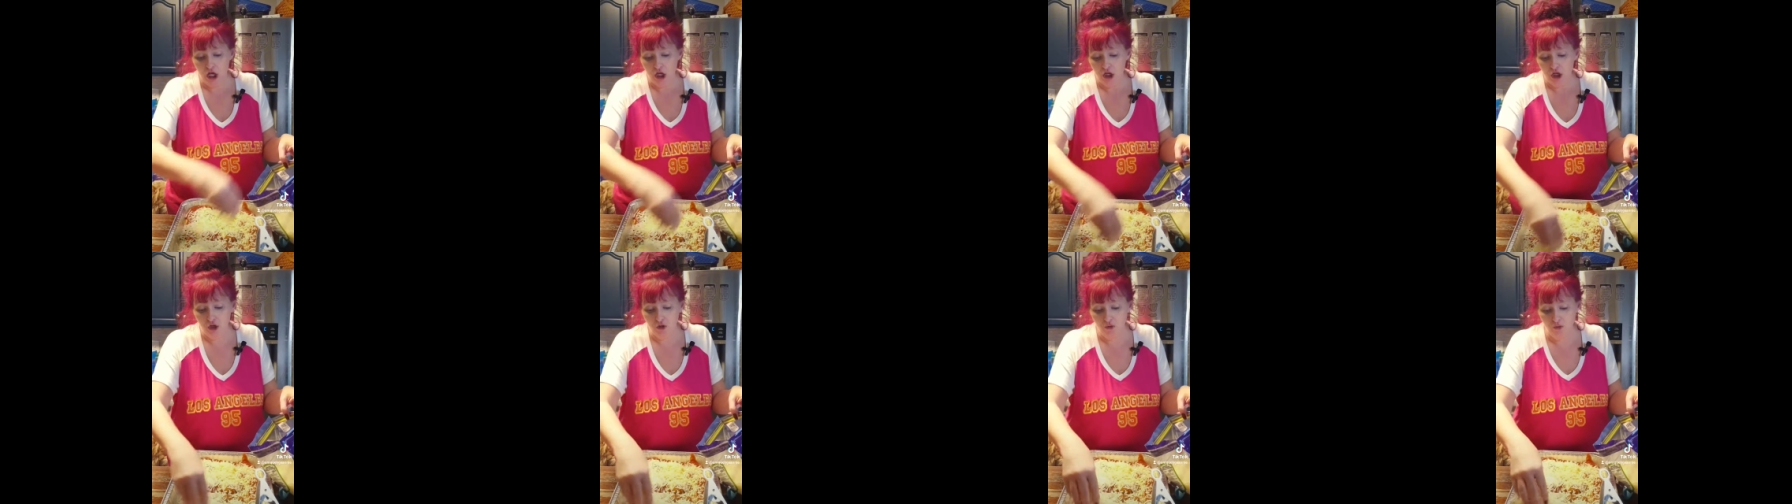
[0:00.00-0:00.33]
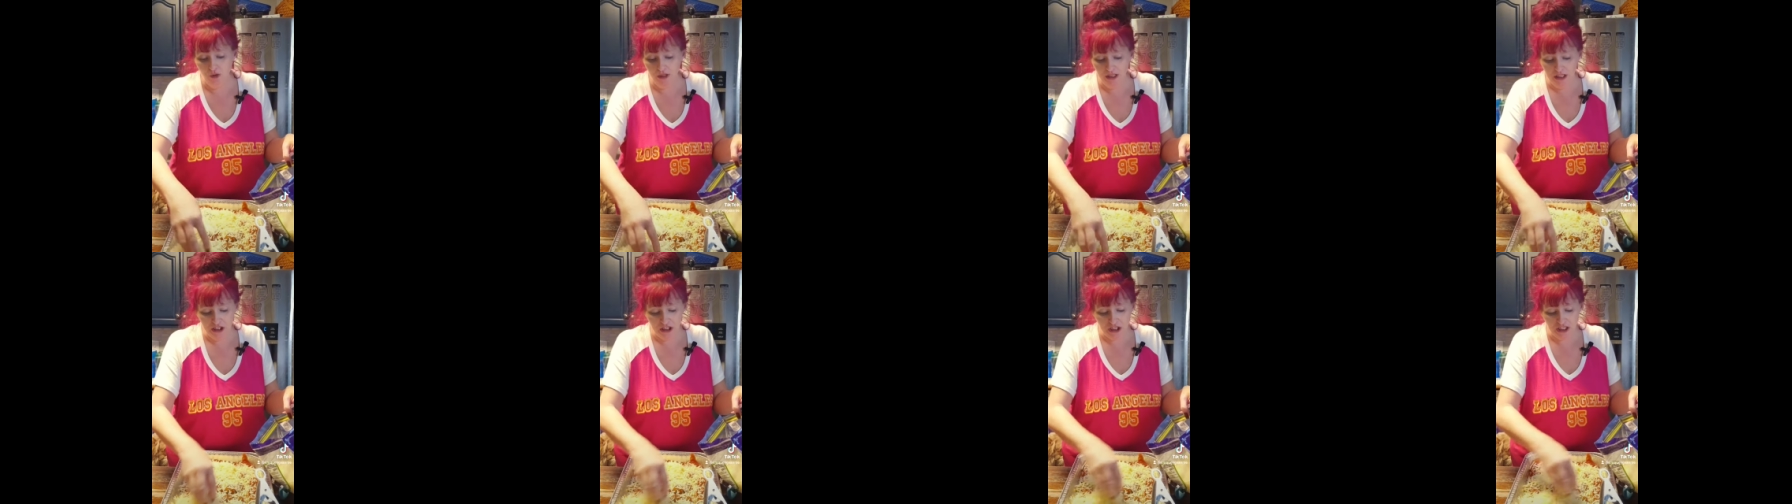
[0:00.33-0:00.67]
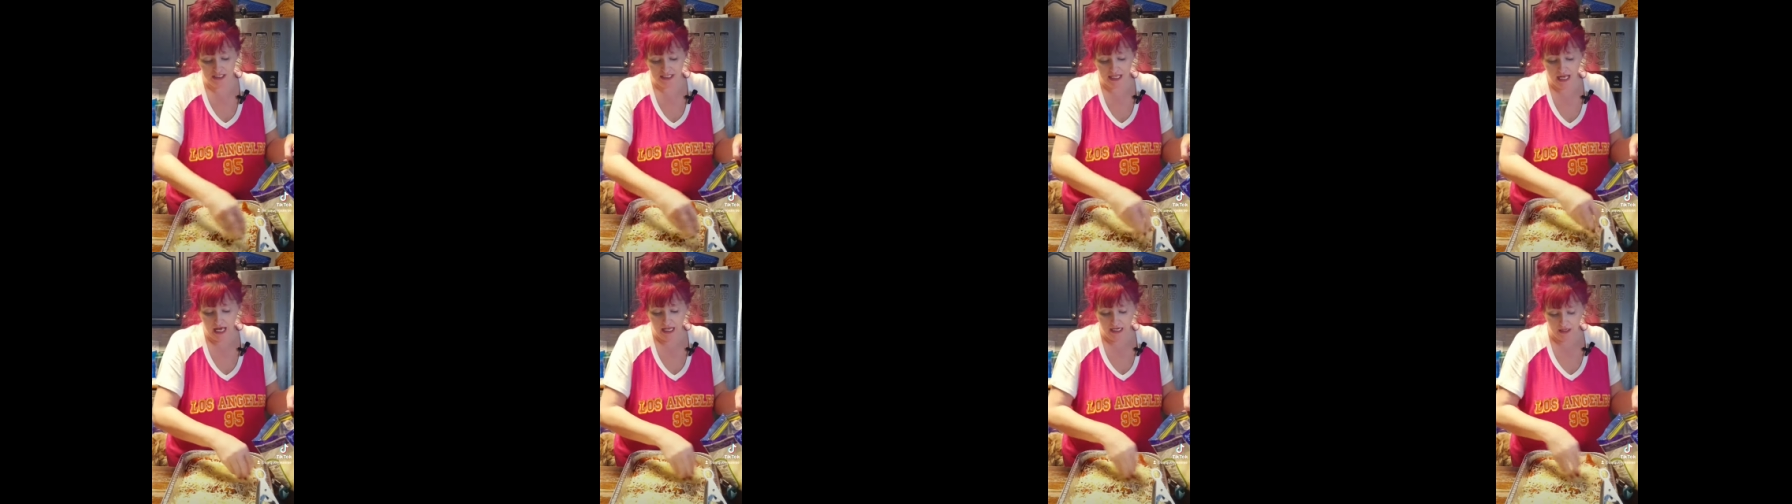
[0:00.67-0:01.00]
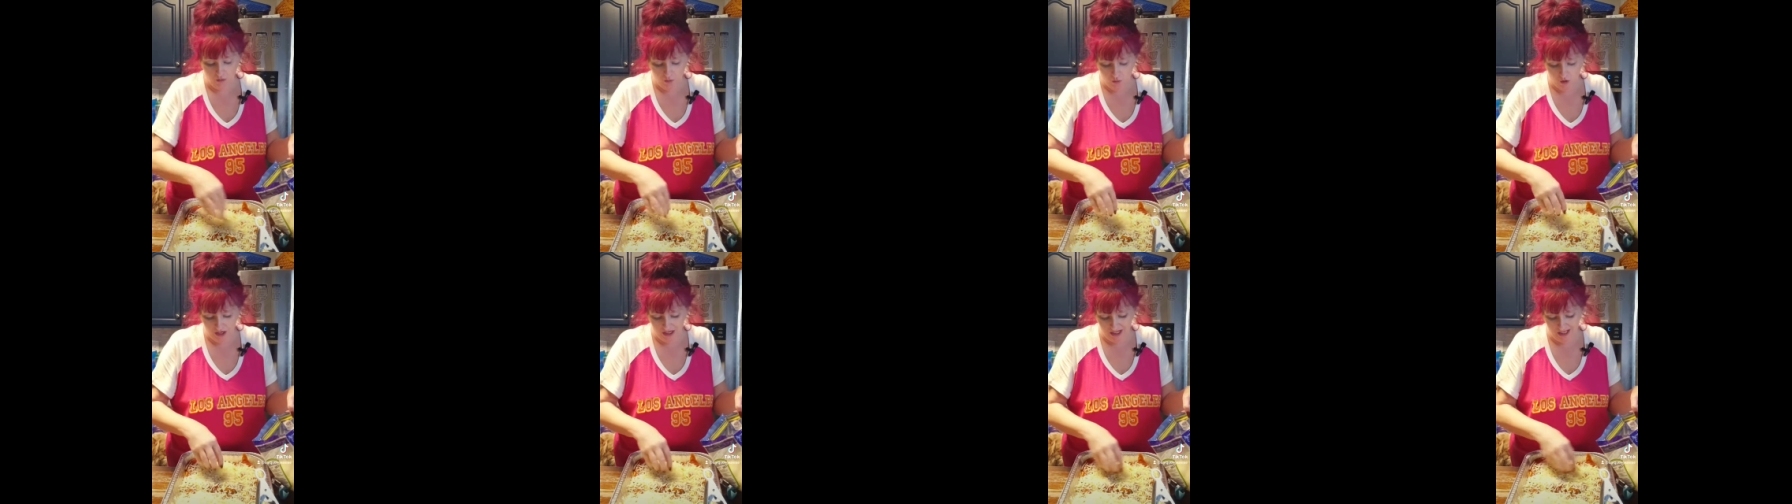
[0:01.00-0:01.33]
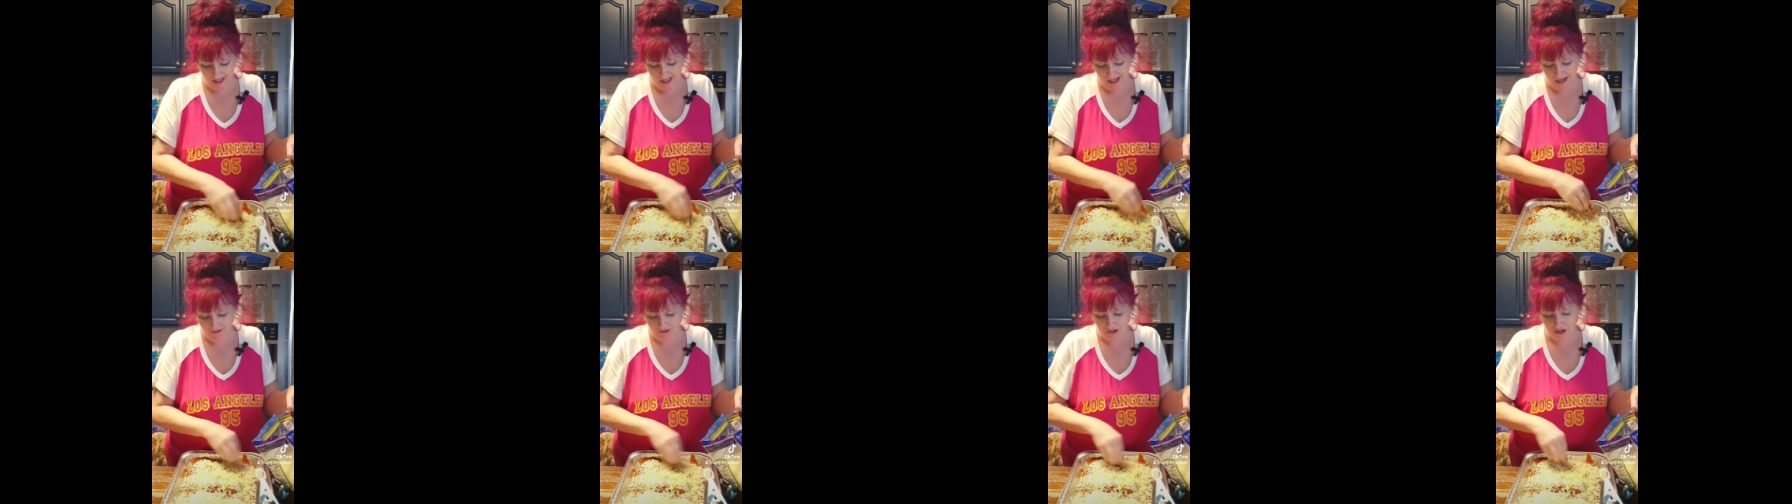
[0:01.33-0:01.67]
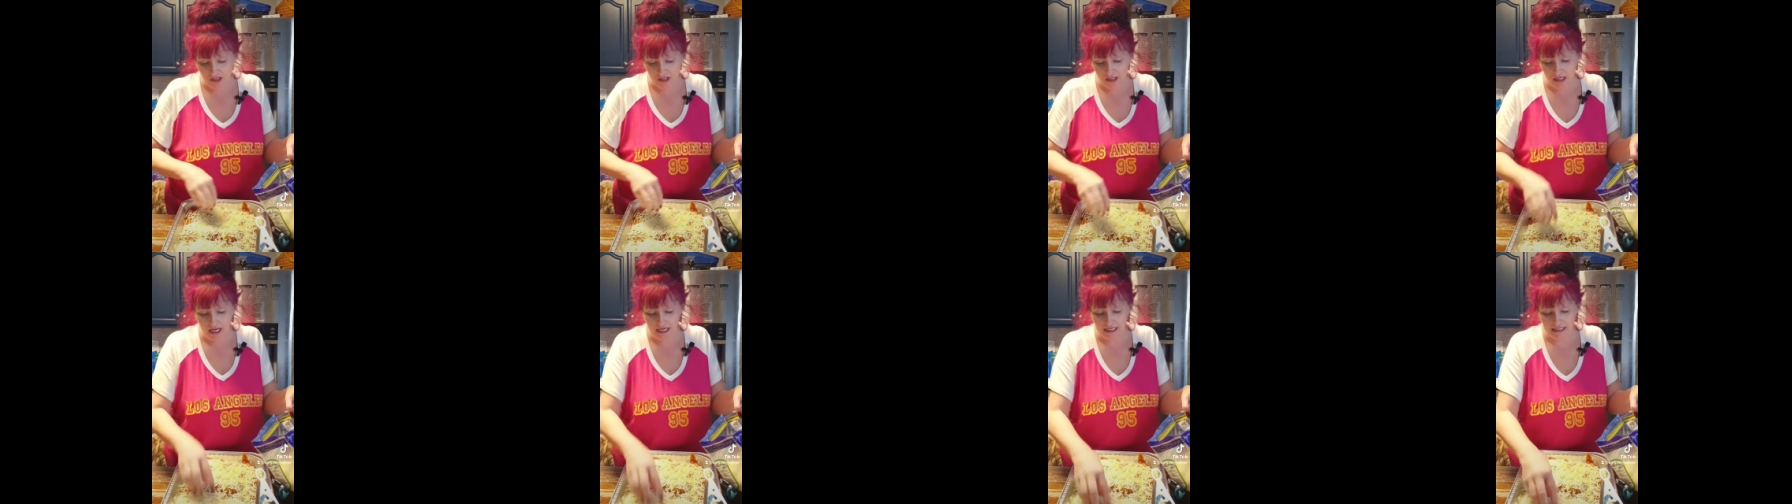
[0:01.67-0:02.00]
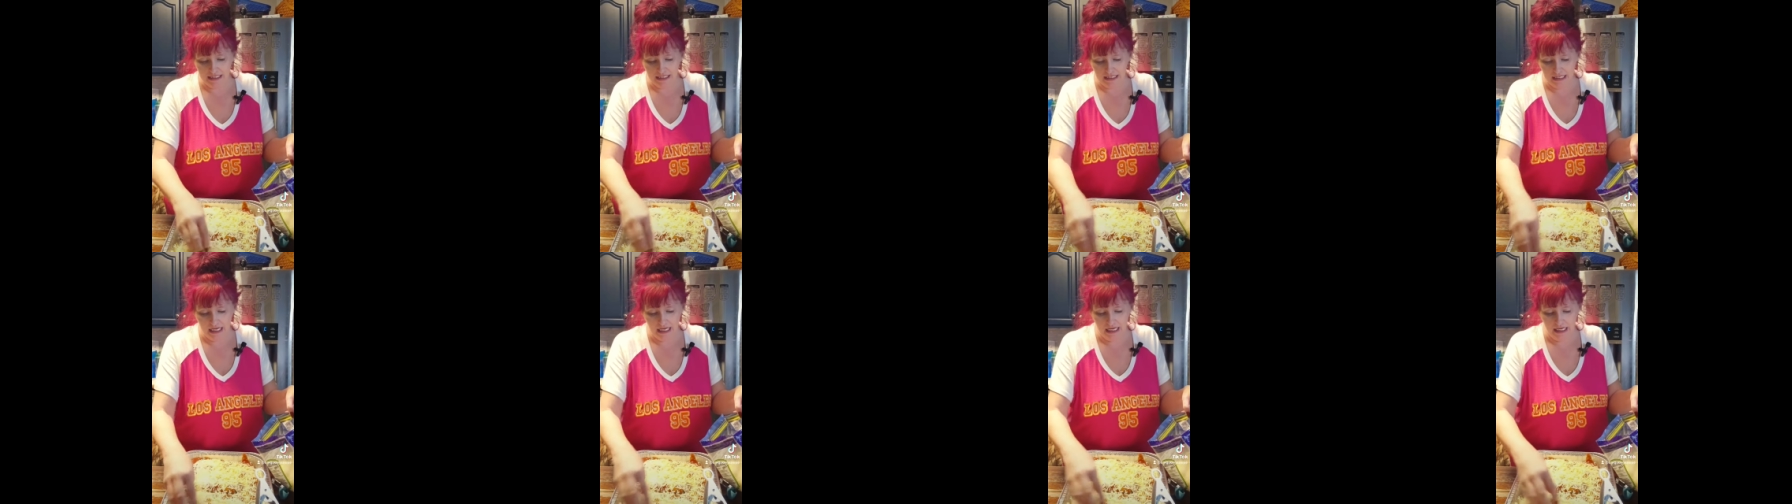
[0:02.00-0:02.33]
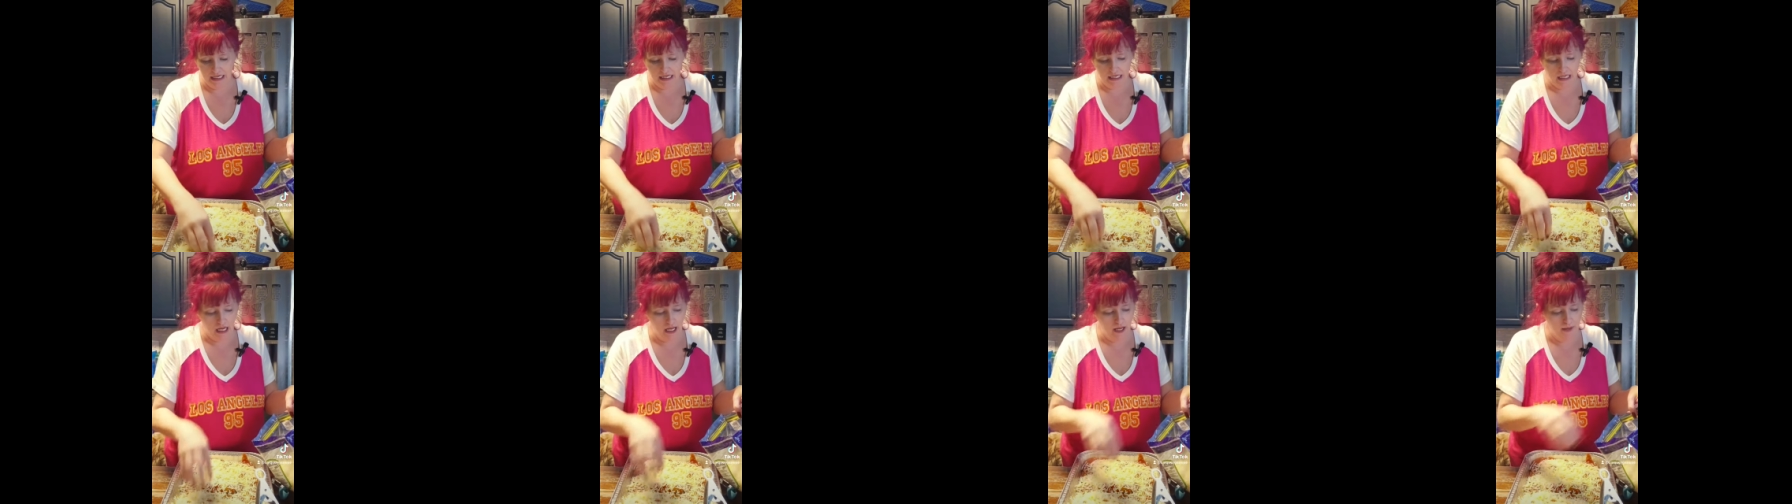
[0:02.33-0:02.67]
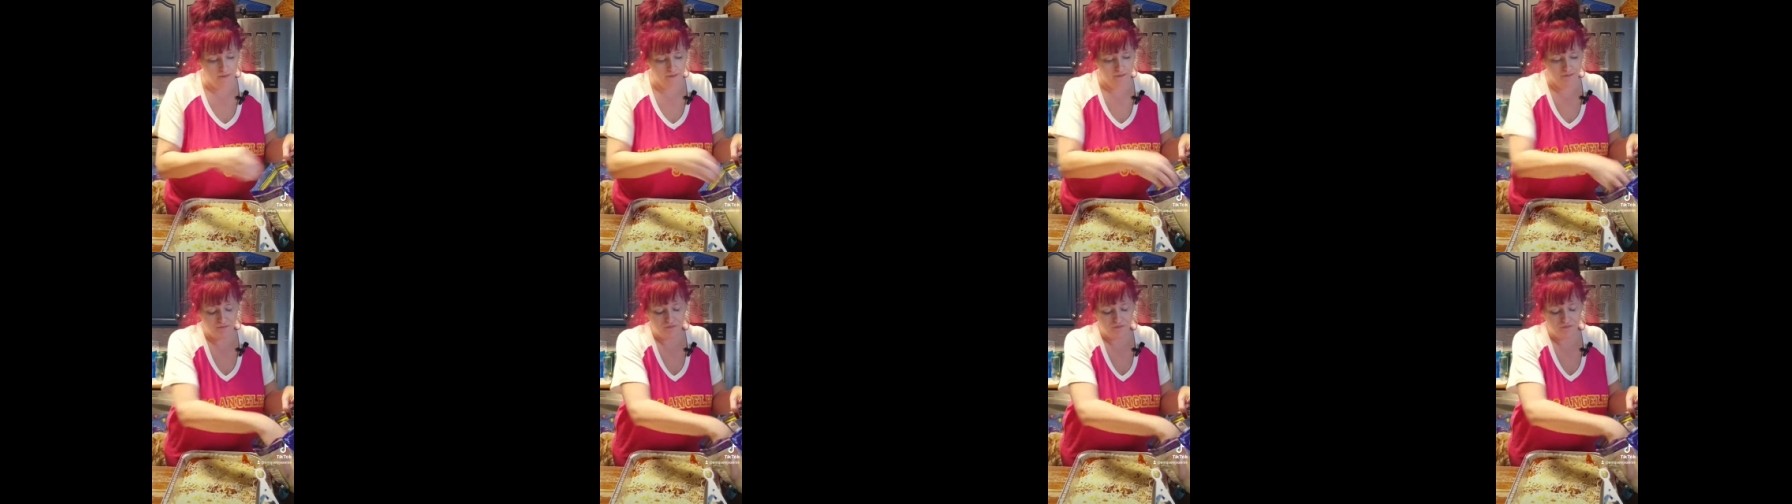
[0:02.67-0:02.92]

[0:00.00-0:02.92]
You really just kind of want to get everything nice and heated up.